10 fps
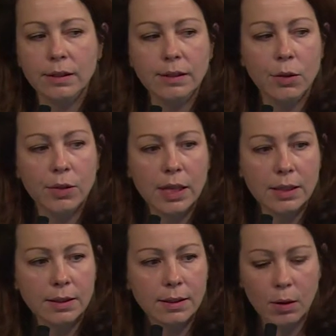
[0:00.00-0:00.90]
So
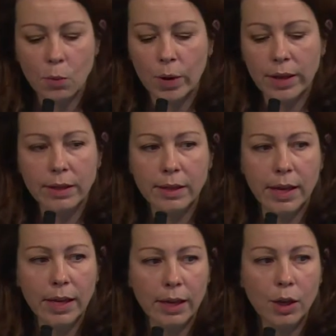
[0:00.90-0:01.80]
that's when
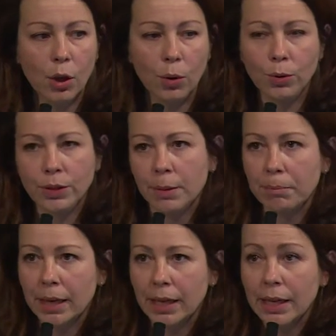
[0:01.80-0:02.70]
they called
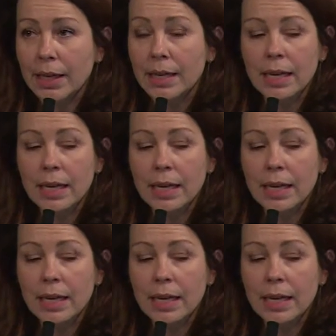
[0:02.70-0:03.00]
me.